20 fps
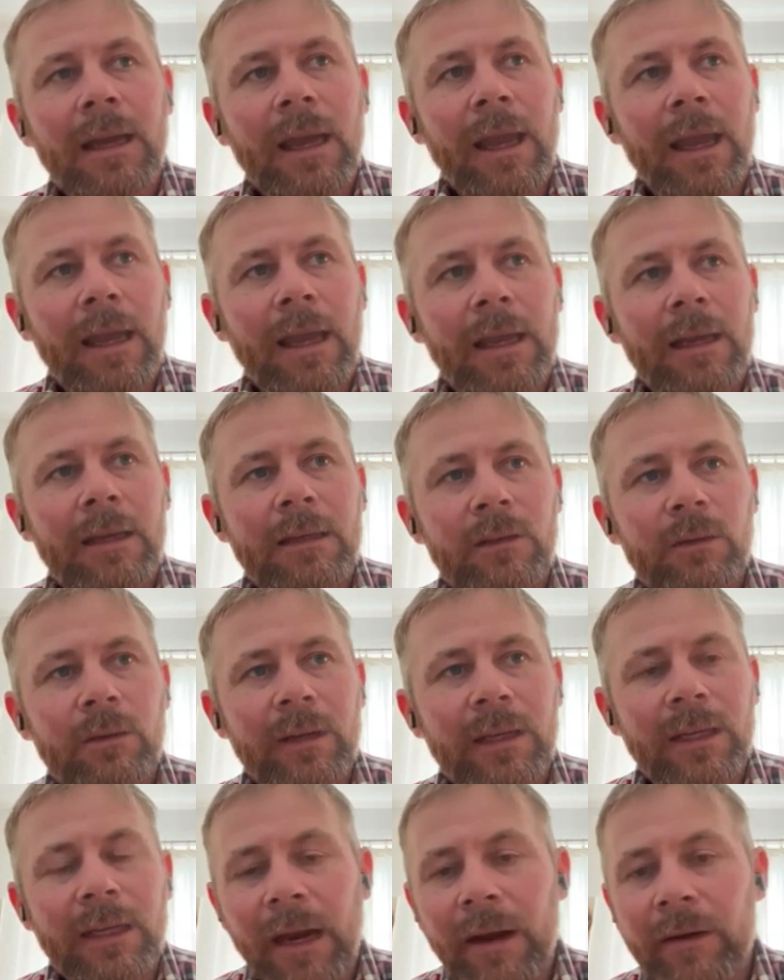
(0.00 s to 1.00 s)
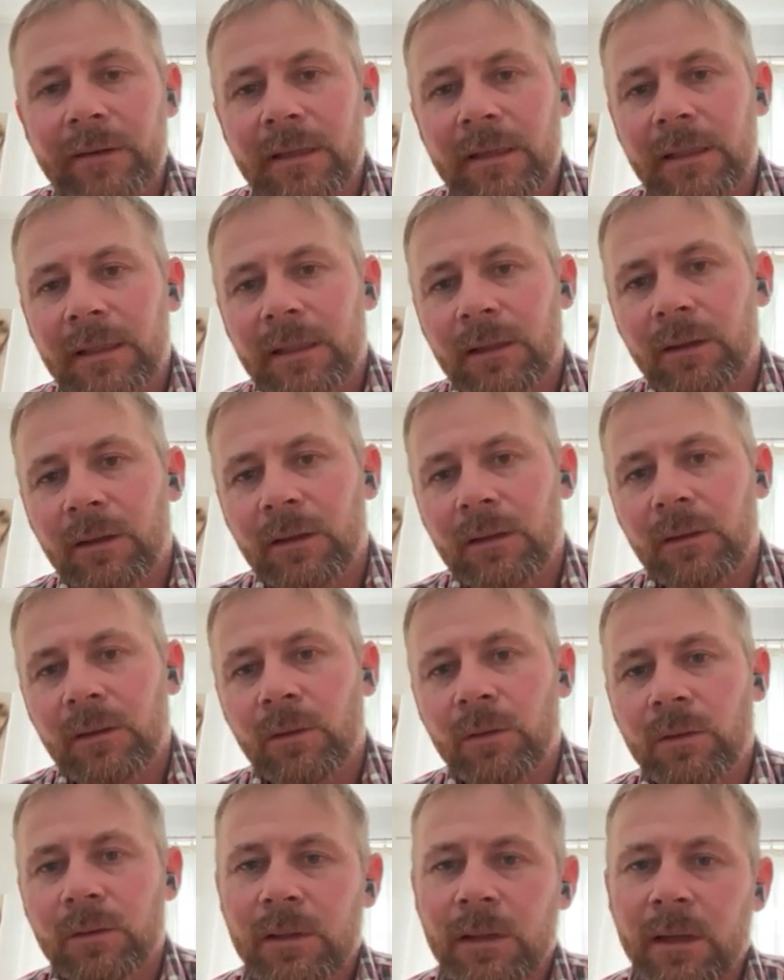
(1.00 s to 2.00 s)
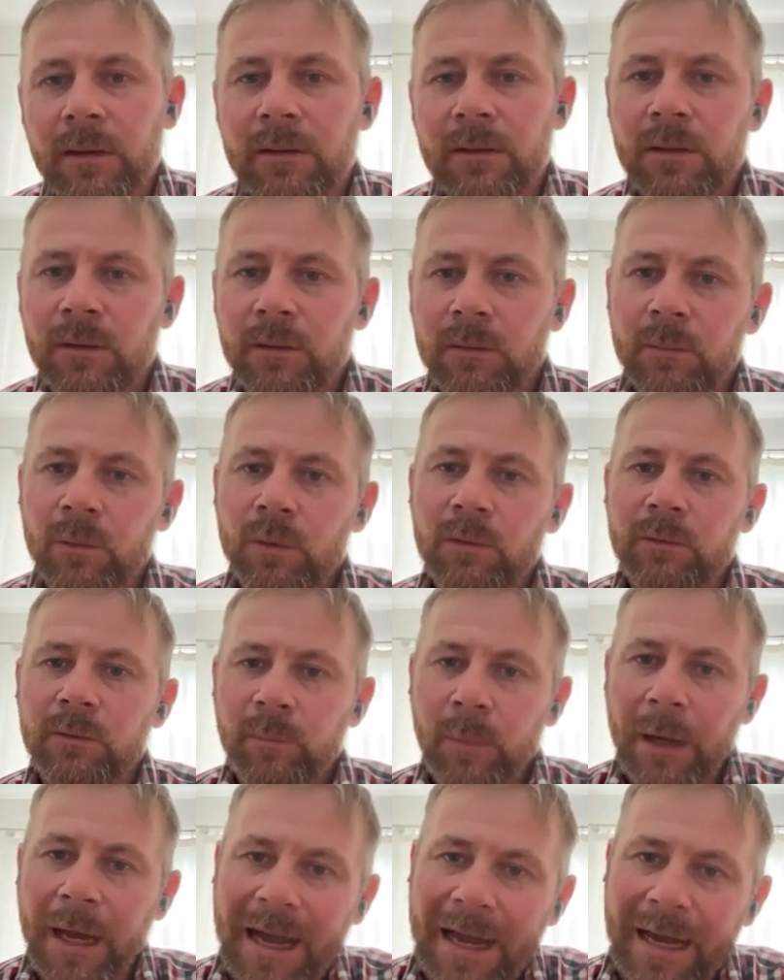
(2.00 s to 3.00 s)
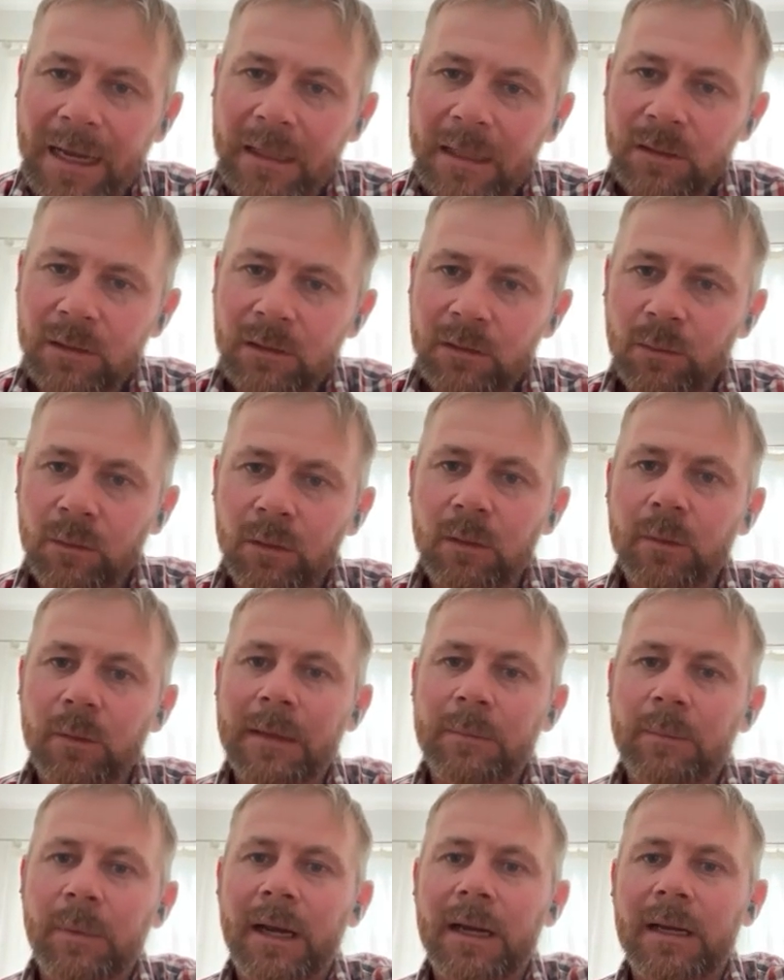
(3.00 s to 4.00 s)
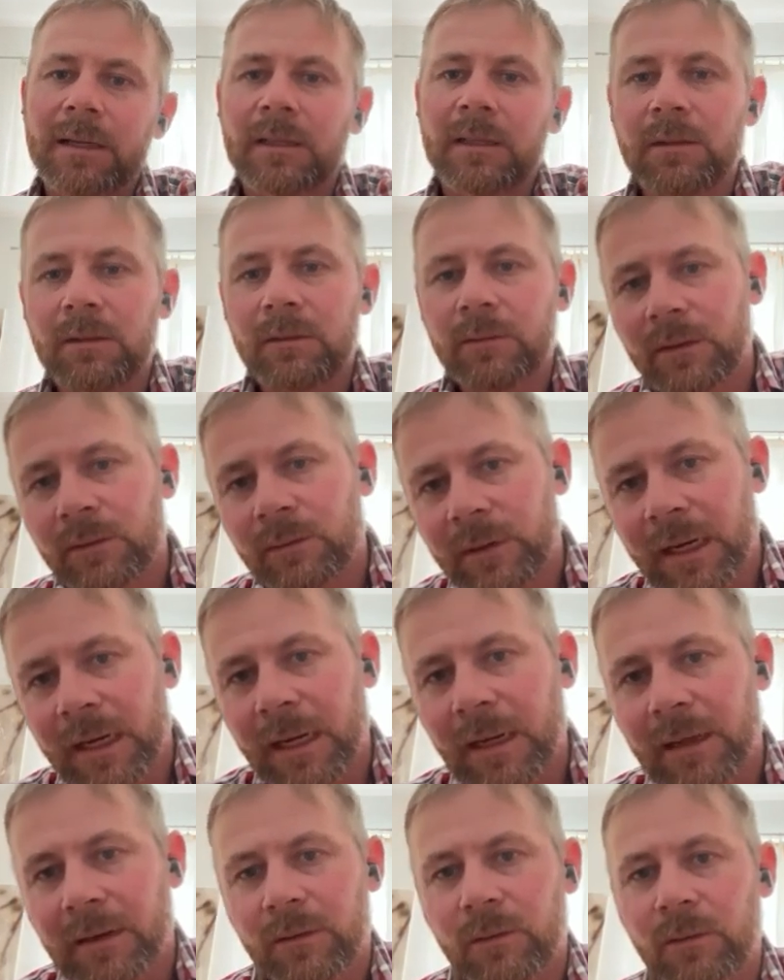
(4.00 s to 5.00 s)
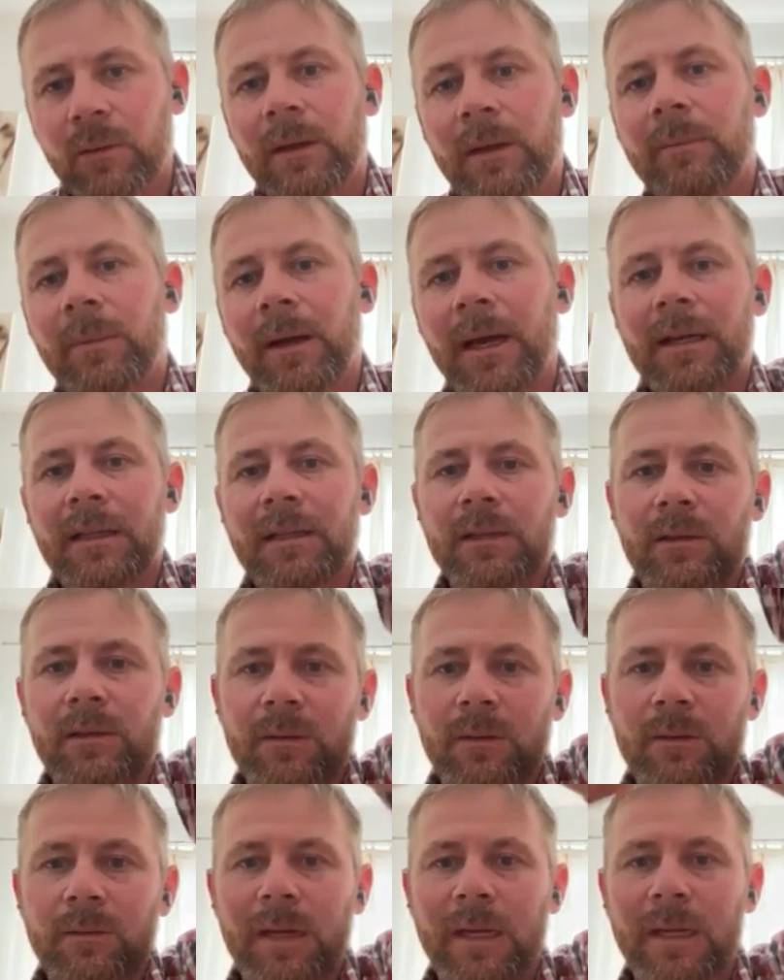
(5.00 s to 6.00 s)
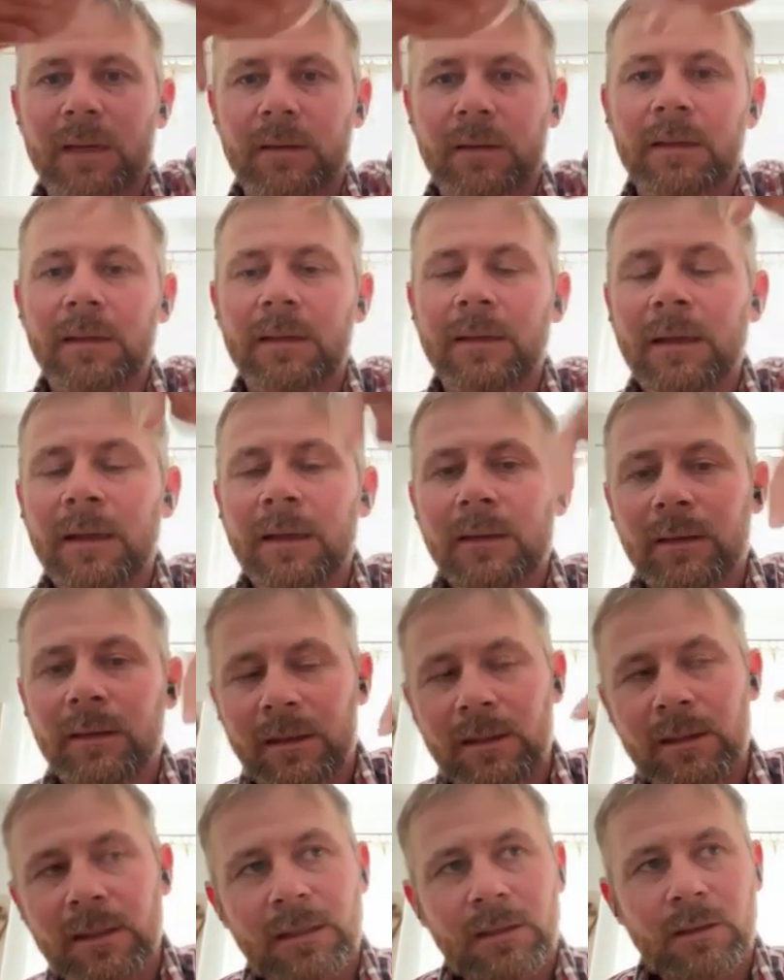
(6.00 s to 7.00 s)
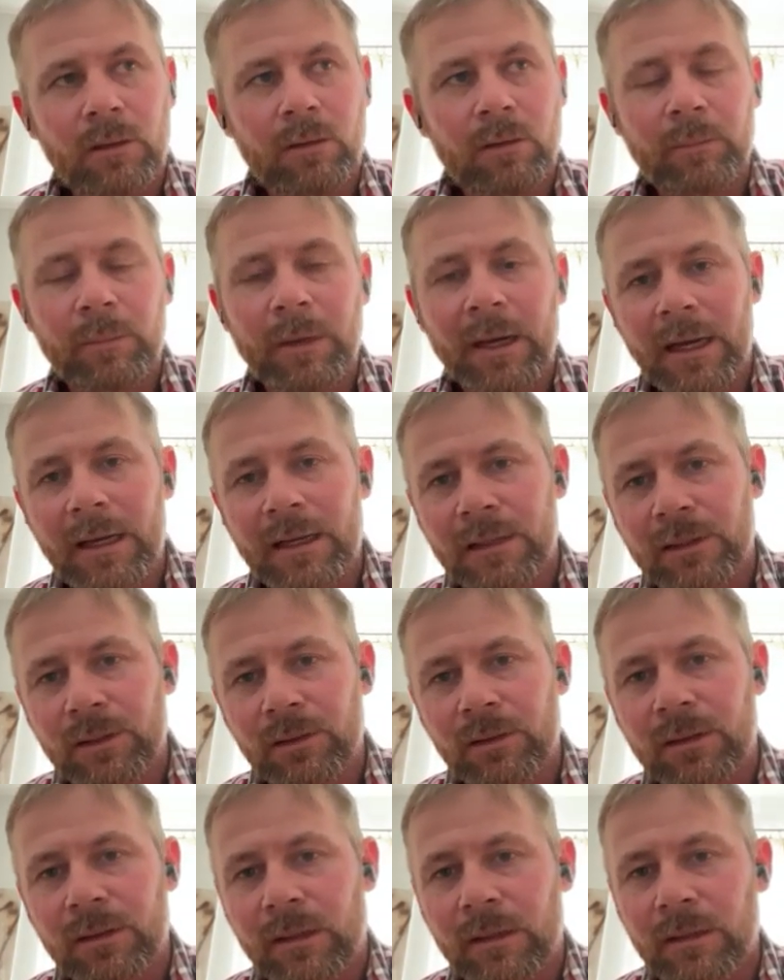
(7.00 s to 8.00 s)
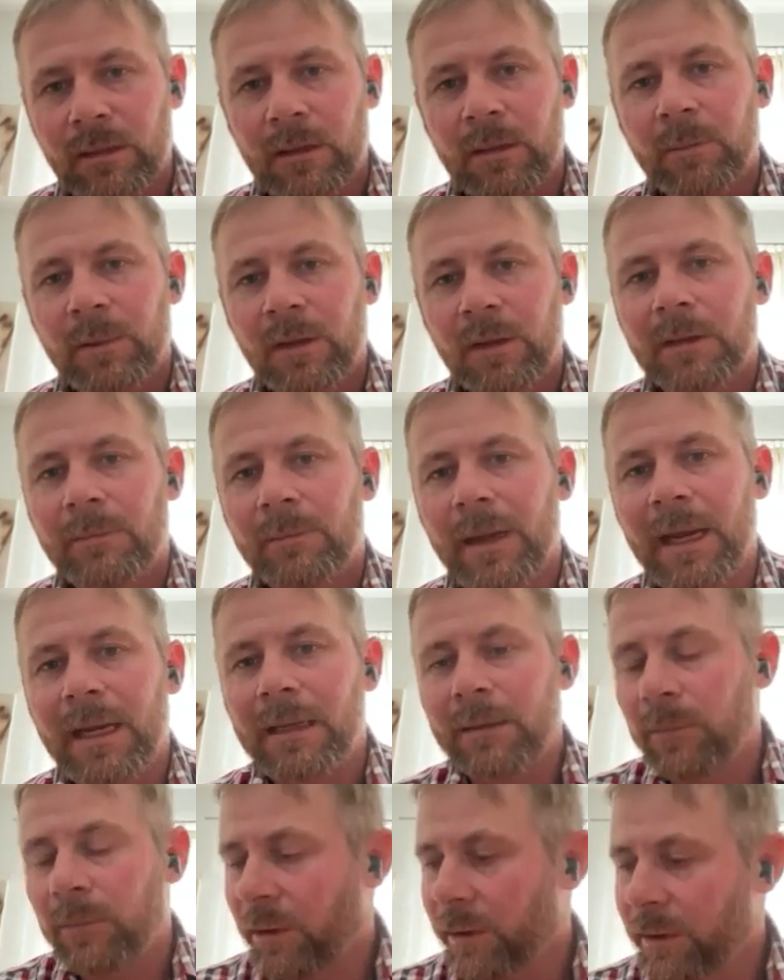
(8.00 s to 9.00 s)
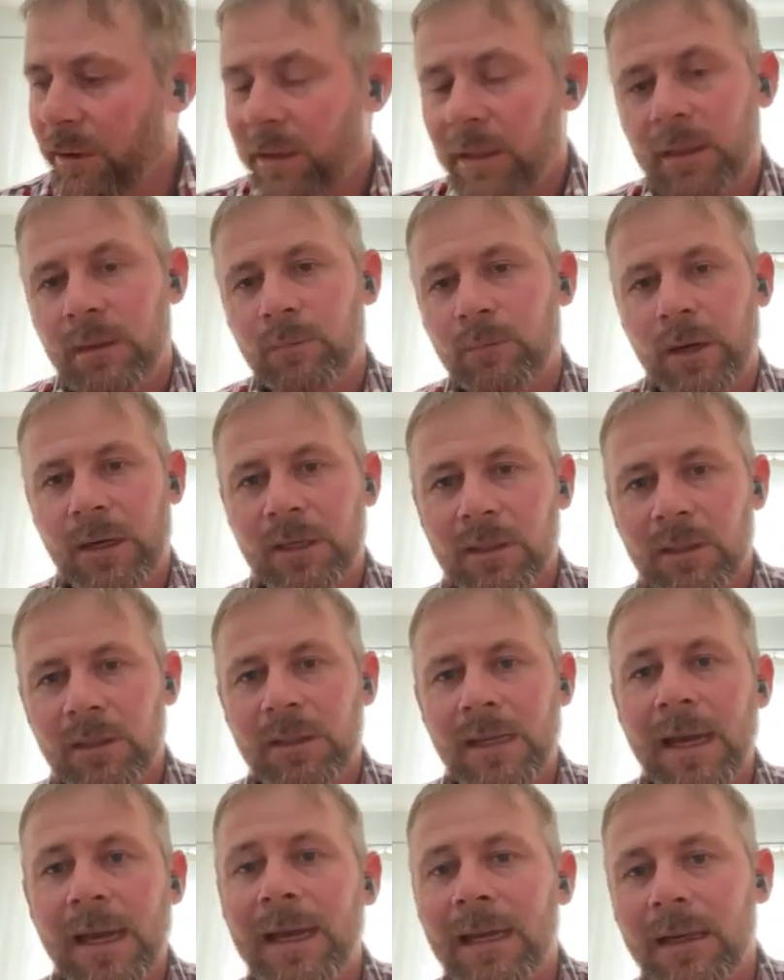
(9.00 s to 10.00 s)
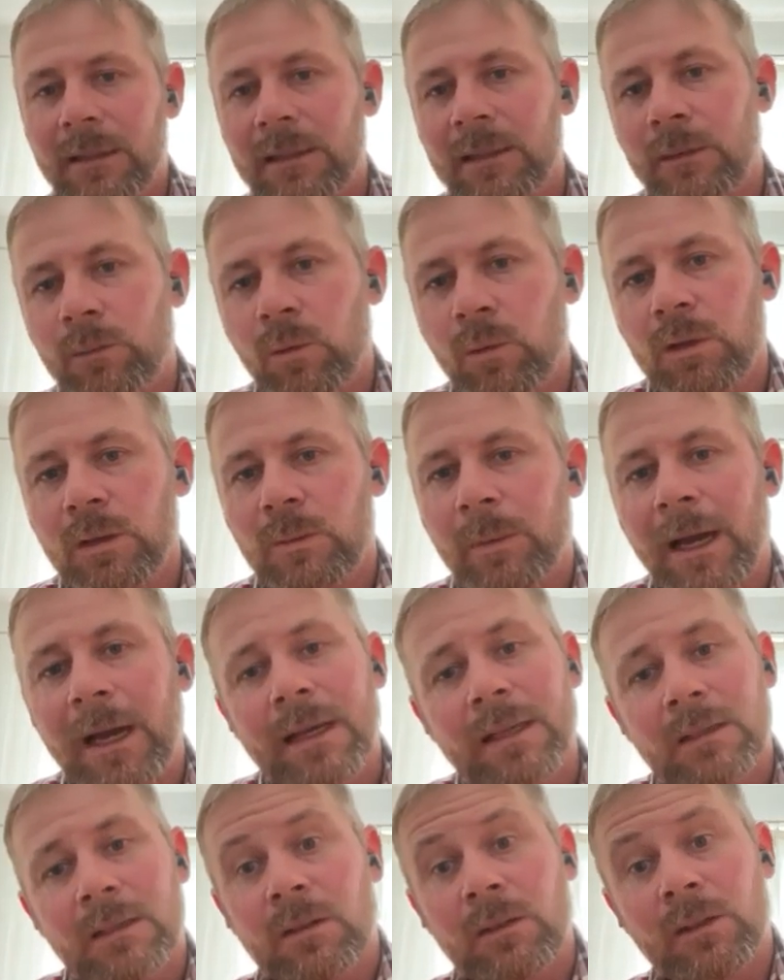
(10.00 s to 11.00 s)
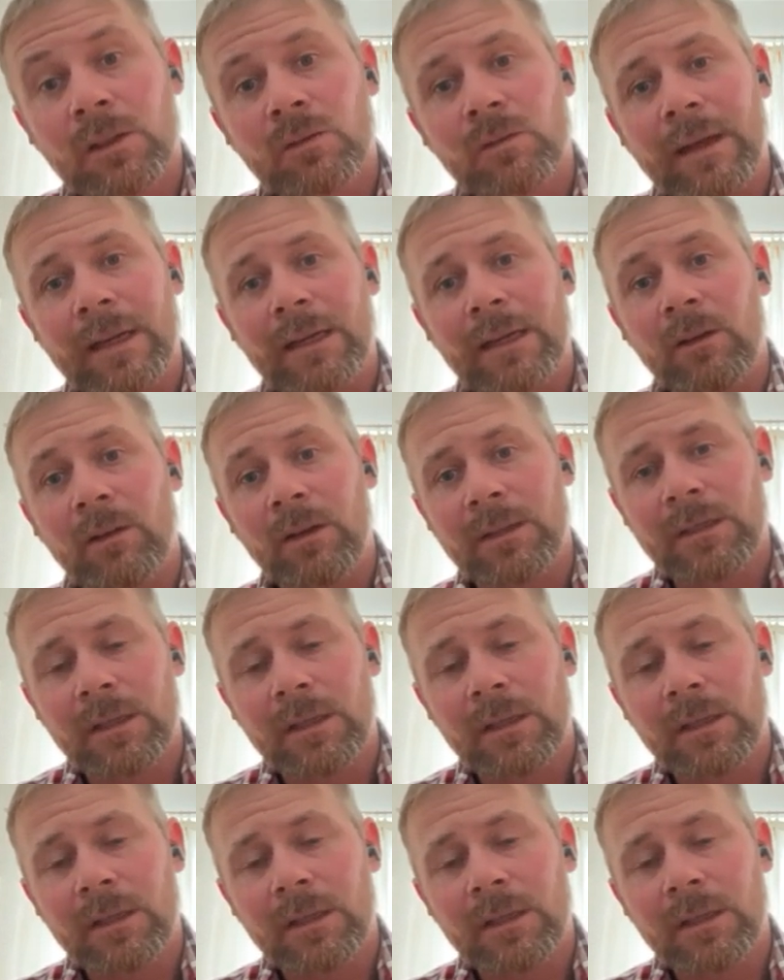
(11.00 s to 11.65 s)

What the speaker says: And you're encouraging her also to move past you, all the way past you and around, and all the way past you and around, that she's gone past you. So you can be on the mounting block and you can brush her tail as she walks past on the straight line.